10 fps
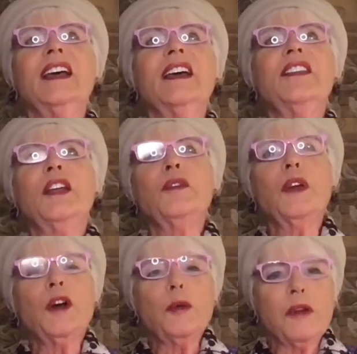then
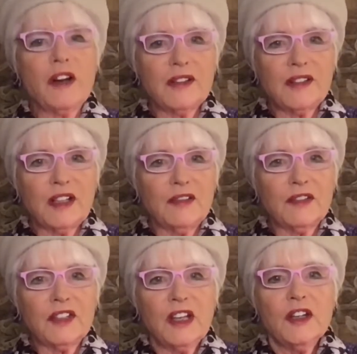we open
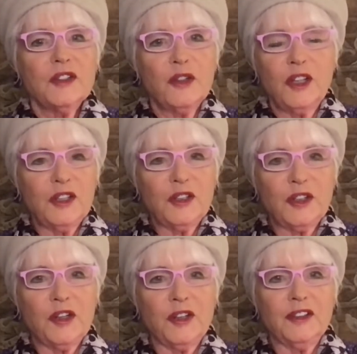ourselves to the
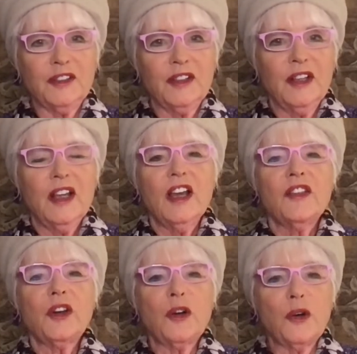eternal.
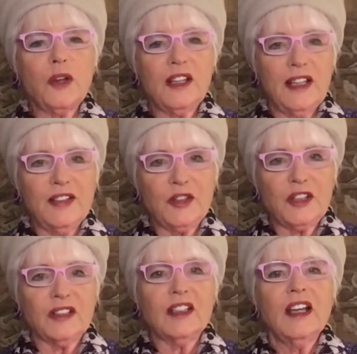The holy
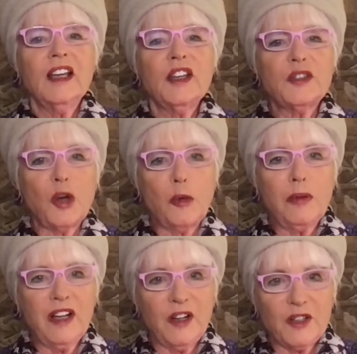instant is
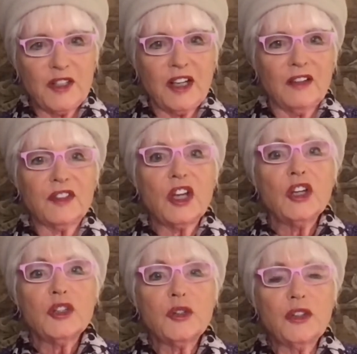opening ourselves
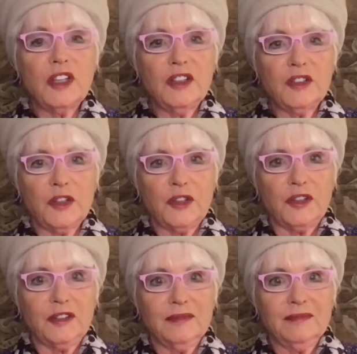to the
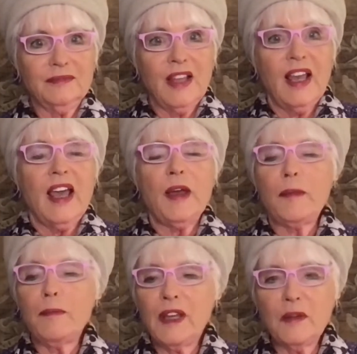eternal
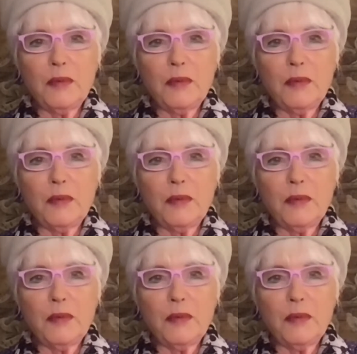and being